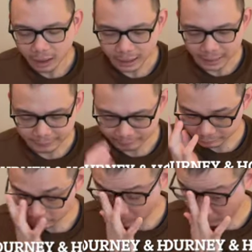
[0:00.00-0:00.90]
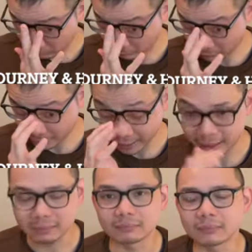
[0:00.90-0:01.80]
And
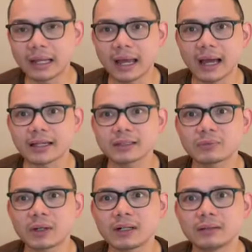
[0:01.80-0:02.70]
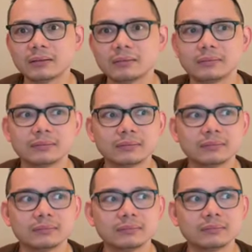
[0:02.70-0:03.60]
yeah, I just want to
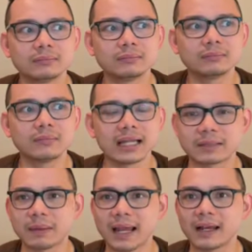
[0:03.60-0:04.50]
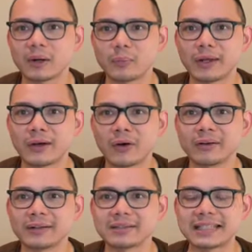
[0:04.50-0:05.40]
explain it a bit on
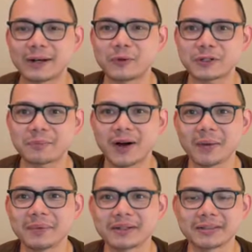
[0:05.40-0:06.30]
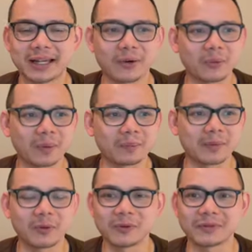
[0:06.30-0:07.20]
the sandwich part, because I don't want
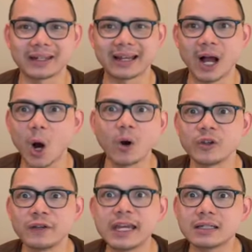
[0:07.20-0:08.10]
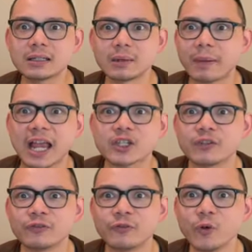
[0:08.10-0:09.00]
people to think that, oh, you eat the
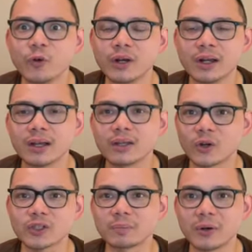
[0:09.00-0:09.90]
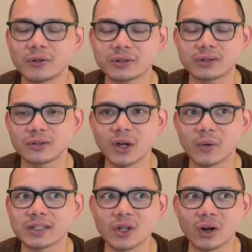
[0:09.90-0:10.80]
patient food, you're not supposed to. No,
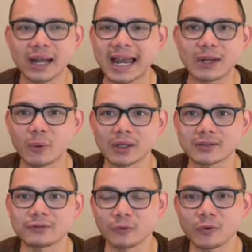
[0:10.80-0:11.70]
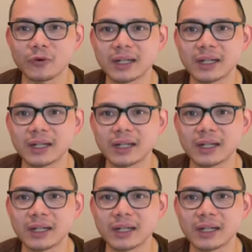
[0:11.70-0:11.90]
it's not anyone's food.